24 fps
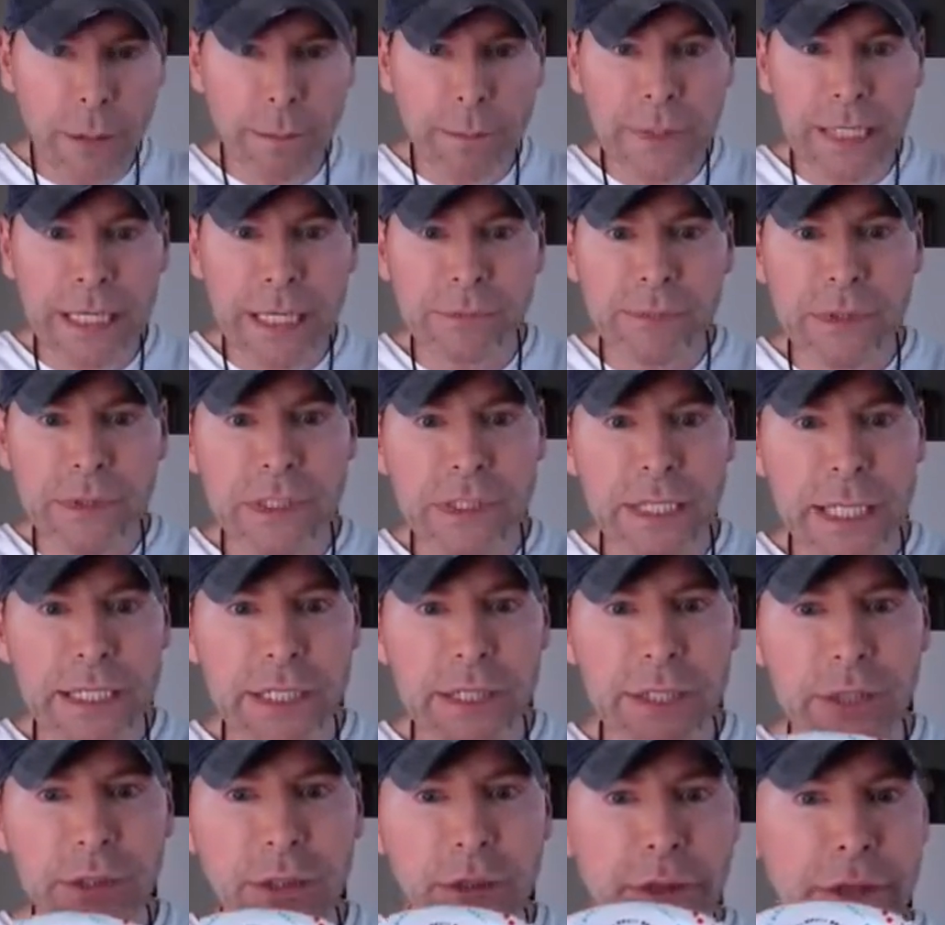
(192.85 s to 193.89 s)
But I'm just letting
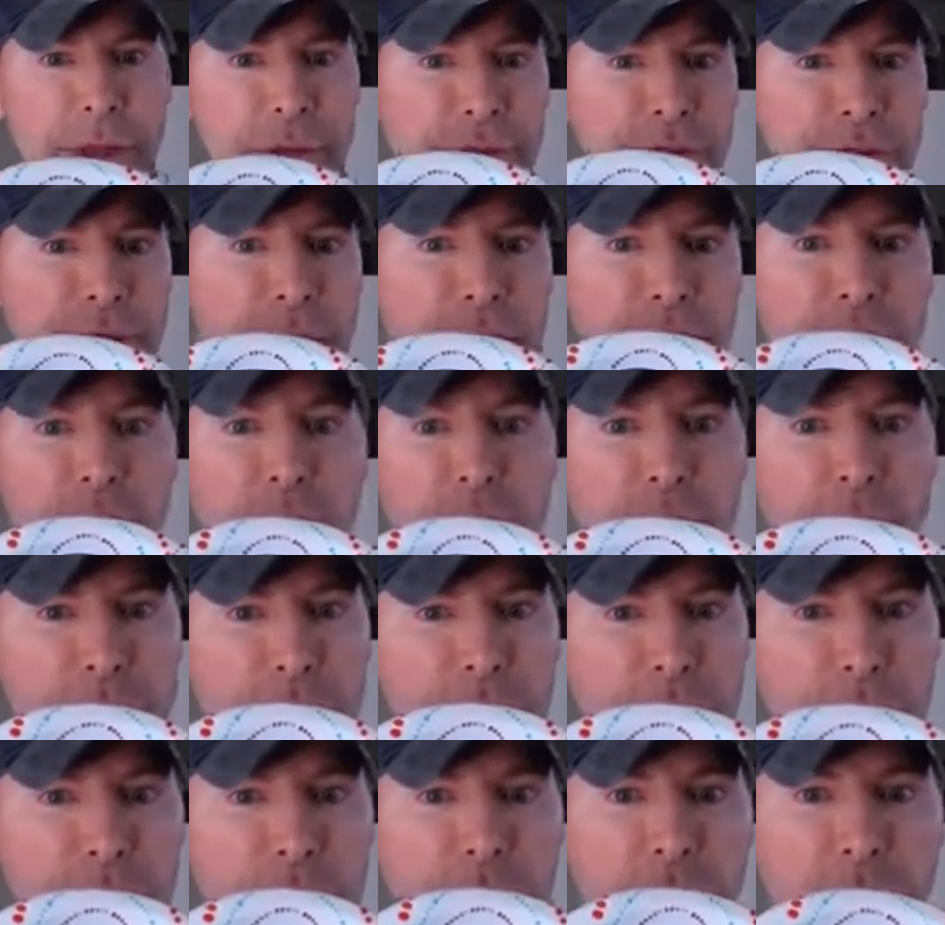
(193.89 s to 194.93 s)
you know that Phthalo
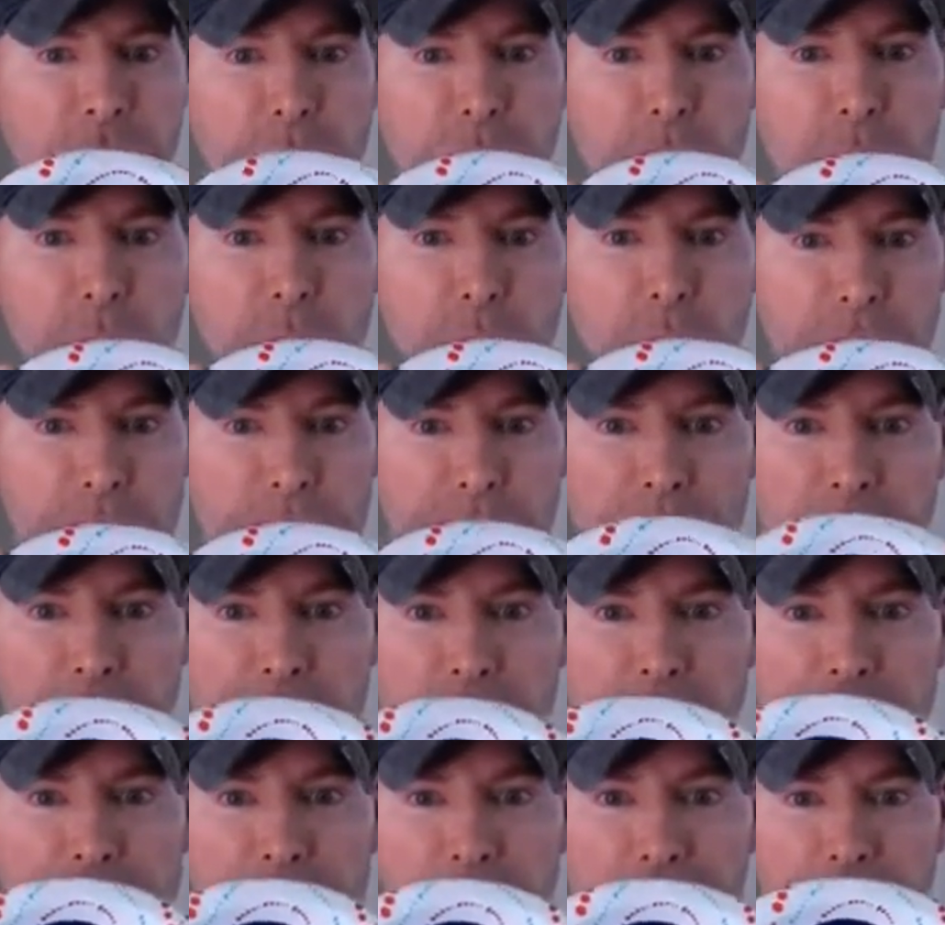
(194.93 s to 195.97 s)
Blue will give you
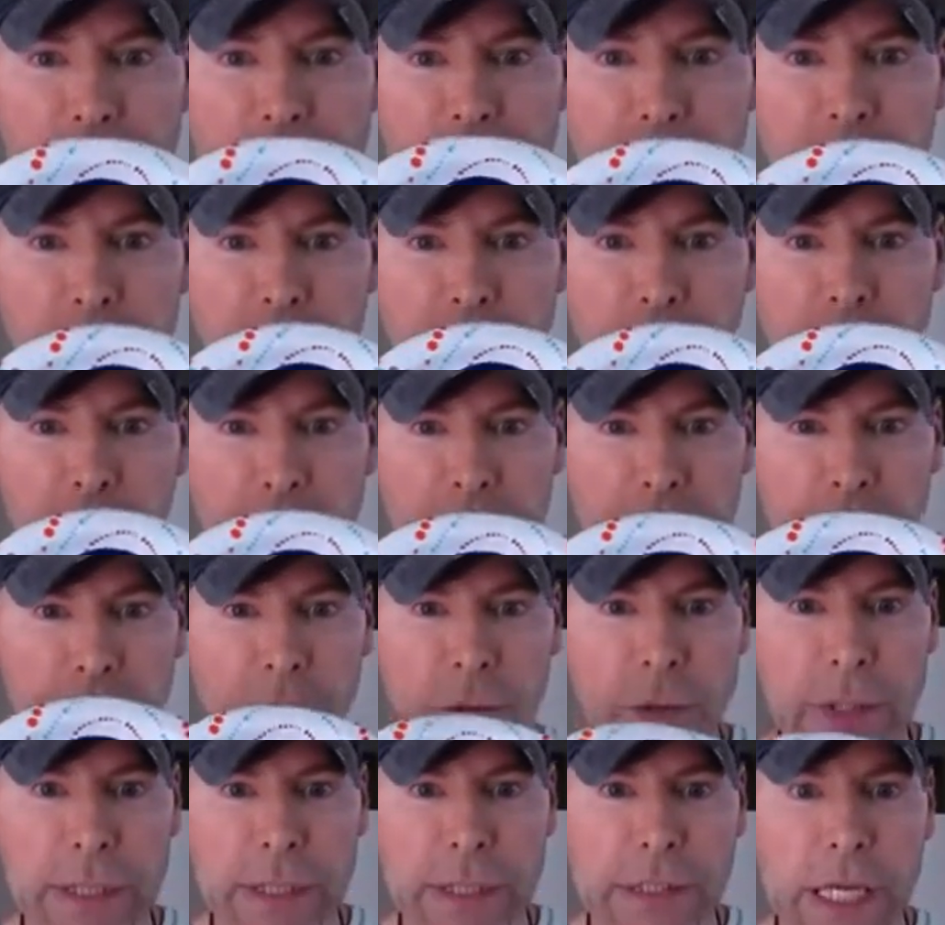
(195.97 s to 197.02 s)
that beautiful
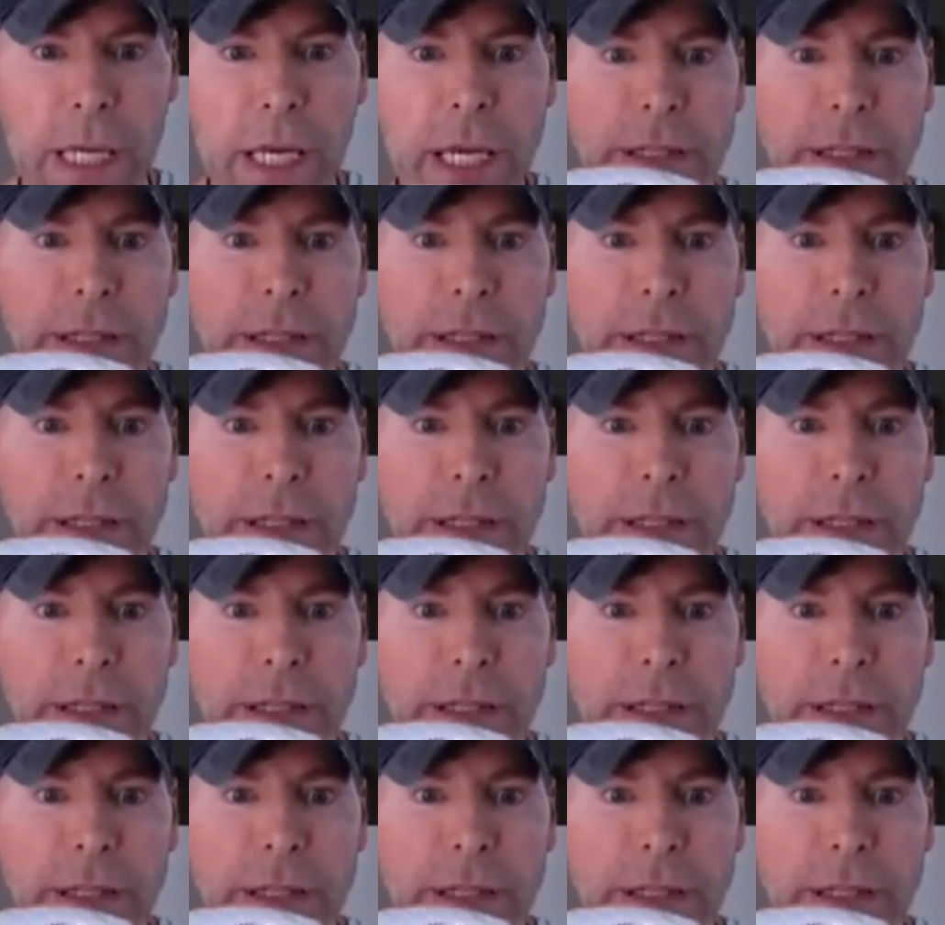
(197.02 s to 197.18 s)
turquoise.